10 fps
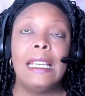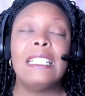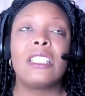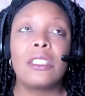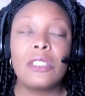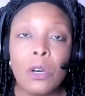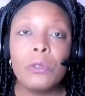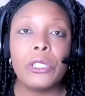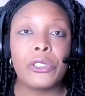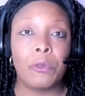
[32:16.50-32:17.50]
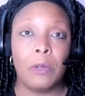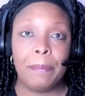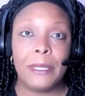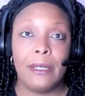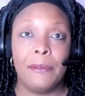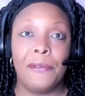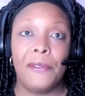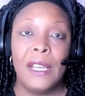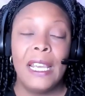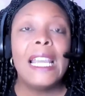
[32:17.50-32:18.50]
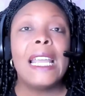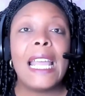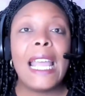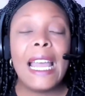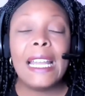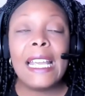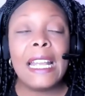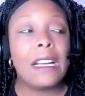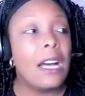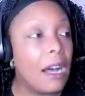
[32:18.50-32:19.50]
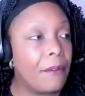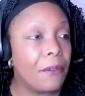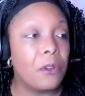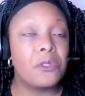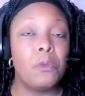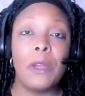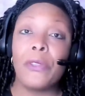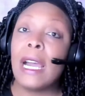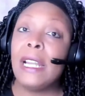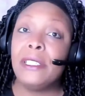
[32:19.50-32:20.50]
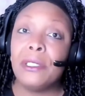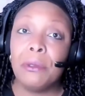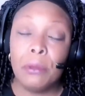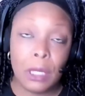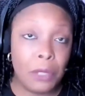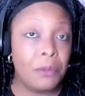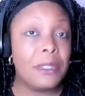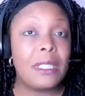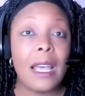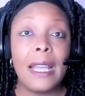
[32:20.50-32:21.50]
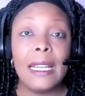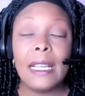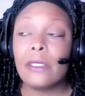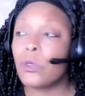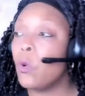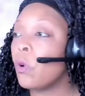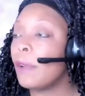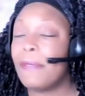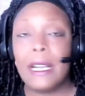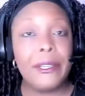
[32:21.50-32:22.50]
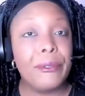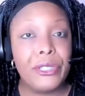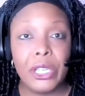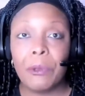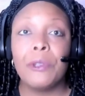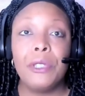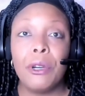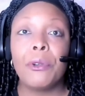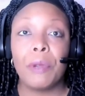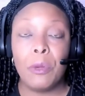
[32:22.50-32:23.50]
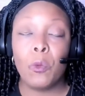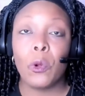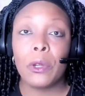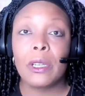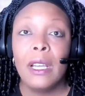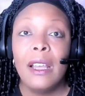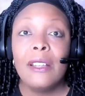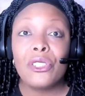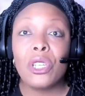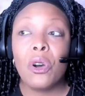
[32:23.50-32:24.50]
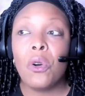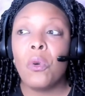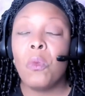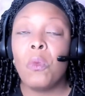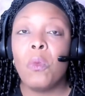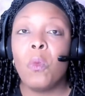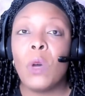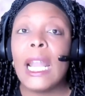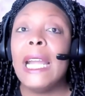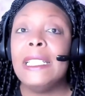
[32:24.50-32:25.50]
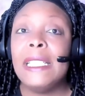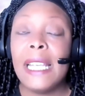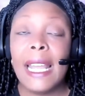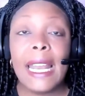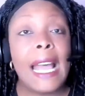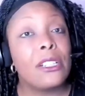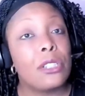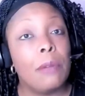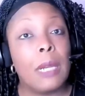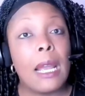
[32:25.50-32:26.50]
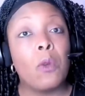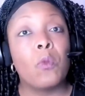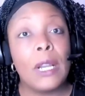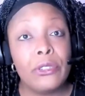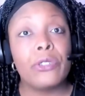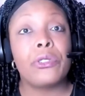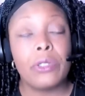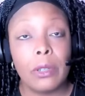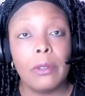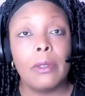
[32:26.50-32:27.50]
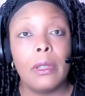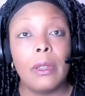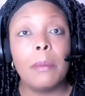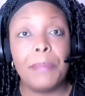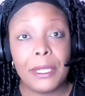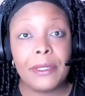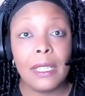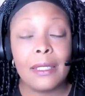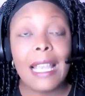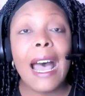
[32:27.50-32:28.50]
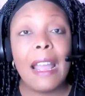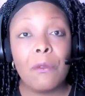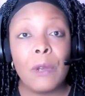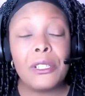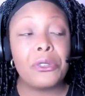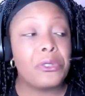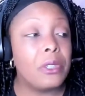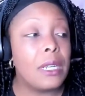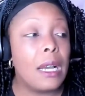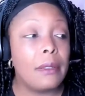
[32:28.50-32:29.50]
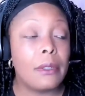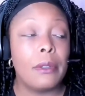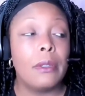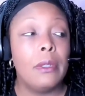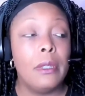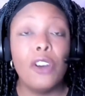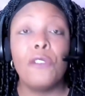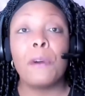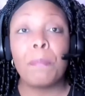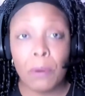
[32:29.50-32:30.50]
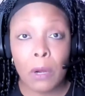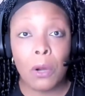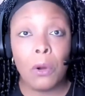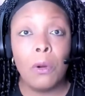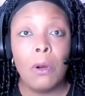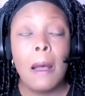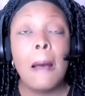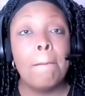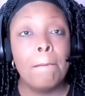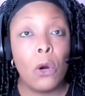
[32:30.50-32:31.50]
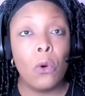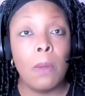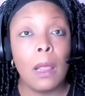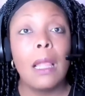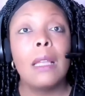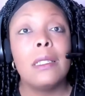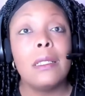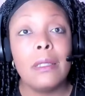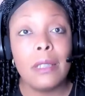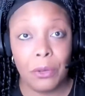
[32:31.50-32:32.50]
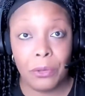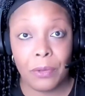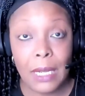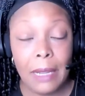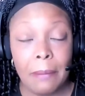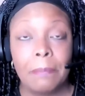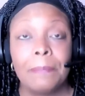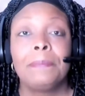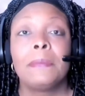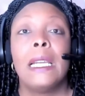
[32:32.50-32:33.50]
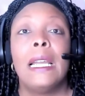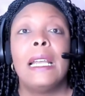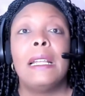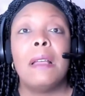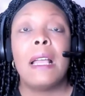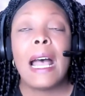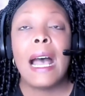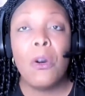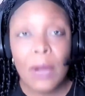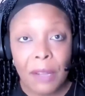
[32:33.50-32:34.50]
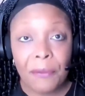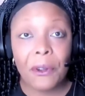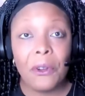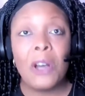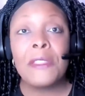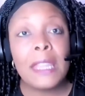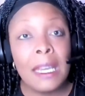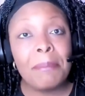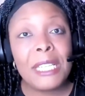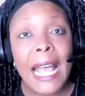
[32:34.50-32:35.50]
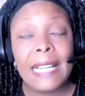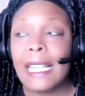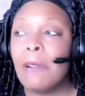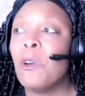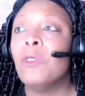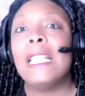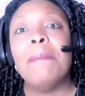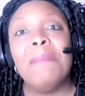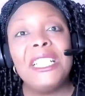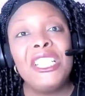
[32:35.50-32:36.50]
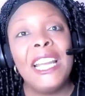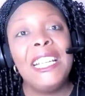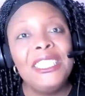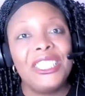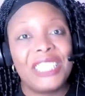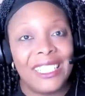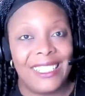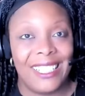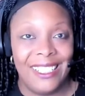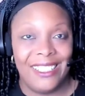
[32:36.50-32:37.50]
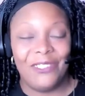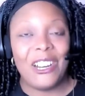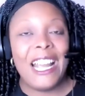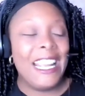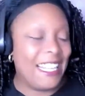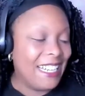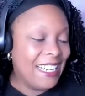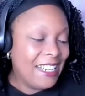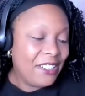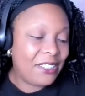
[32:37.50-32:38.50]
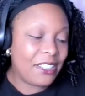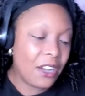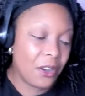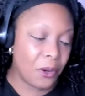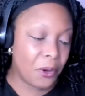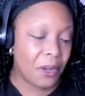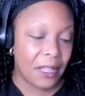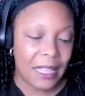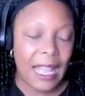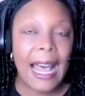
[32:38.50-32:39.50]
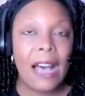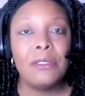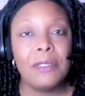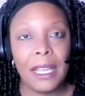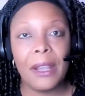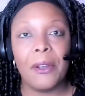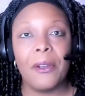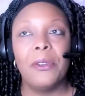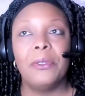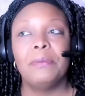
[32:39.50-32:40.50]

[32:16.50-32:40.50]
is so descriptive, and it covers whether I do loan signings or if I do general notary work. So what I did actually when I registered the business, I registered under Nova Pro Mobile Notary. However, on Thumbtack, they won't let me change it, right? So out there